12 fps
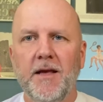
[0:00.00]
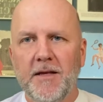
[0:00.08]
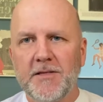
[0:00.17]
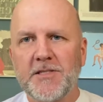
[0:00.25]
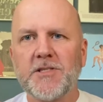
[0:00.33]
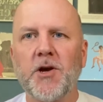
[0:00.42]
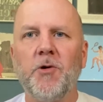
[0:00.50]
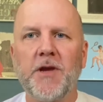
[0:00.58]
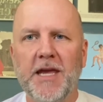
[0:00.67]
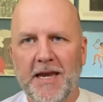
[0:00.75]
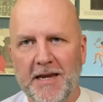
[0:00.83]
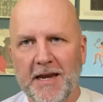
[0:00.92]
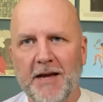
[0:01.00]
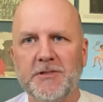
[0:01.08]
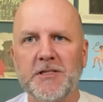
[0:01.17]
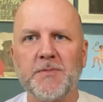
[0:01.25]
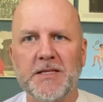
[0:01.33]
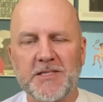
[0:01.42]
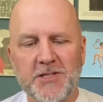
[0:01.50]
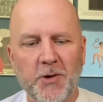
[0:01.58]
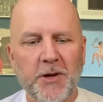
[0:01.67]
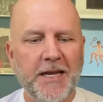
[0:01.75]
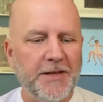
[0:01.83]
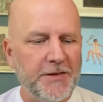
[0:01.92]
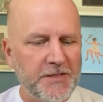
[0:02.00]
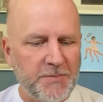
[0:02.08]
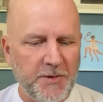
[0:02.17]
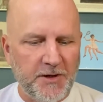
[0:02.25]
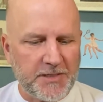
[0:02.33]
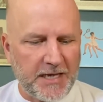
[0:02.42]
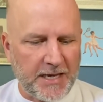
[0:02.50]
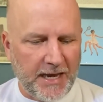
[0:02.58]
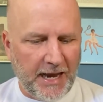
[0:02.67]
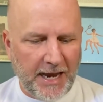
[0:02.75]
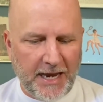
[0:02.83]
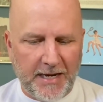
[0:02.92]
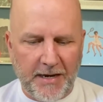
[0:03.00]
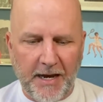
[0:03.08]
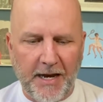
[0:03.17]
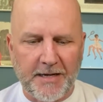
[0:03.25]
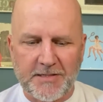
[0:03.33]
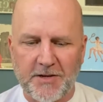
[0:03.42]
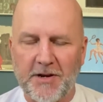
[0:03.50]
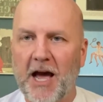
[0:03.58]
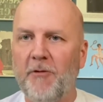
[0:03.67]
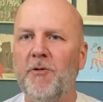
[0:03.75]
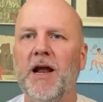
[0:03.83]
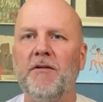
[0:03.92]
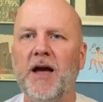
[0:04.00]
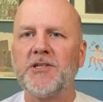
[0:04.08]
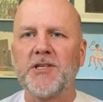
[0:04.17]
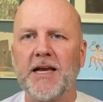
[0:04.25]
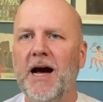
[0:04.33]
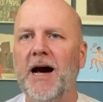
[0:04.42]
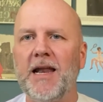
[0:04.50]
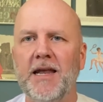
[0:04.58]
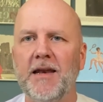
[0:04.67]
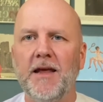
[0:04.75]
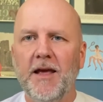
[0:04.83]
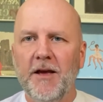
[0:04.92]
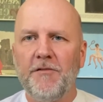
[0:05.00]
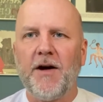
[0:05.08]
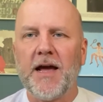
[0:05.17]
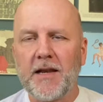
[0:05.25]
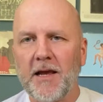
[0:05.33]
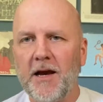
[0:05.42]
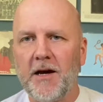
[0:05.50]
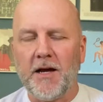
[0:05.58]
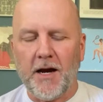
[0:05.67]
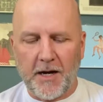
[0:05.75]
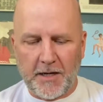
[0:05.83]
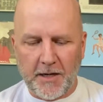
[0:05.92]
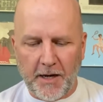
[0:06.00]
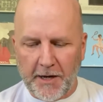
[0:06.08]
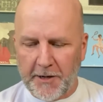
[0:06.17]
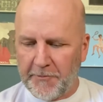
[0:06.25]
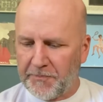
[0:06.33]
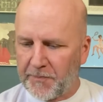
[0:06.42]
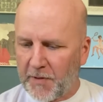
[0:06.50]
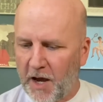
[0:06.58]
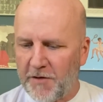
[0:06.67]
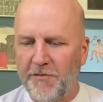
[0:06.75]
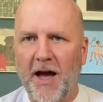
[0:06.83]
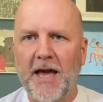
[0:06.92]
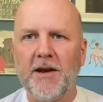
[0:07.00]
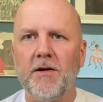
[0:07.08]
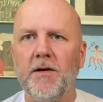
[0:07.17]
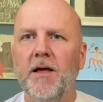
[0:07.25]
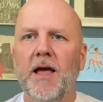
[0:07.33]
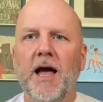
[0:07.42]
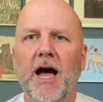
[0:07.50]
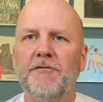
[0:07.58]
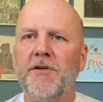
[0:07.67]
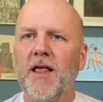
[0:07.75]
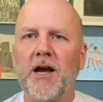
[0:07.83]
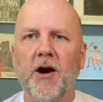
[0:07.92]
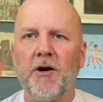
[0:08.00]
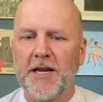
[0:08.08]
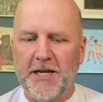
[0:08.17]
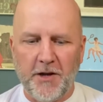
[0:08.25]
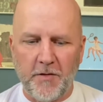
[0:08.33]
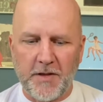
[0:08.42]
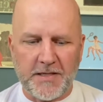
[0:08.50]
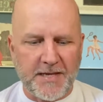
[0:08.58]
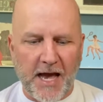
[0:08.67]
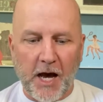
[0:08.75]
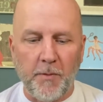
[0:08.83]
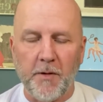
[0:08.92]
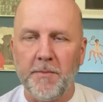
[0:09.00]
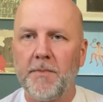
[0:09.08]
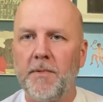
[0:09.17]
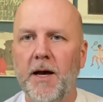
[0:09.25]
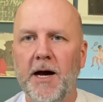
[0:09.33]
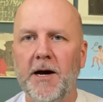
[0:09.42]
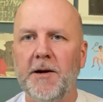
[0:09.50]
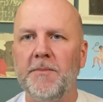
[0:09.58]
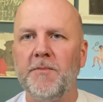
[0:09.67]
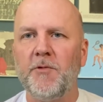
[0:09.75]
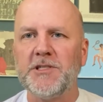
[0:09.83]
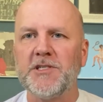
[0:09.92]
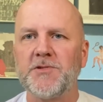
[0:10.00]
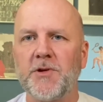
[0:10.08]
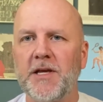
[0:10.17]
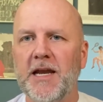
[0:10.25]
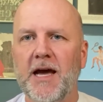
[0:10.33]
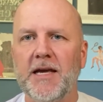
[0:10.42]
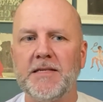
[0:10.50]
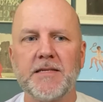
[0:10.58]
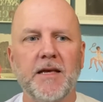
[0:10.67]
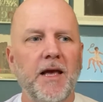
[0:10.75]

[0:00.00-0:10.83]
soaking in this music. And so now when I've actually got it finally on vinyl, I feel like I already know this album, which is really nice.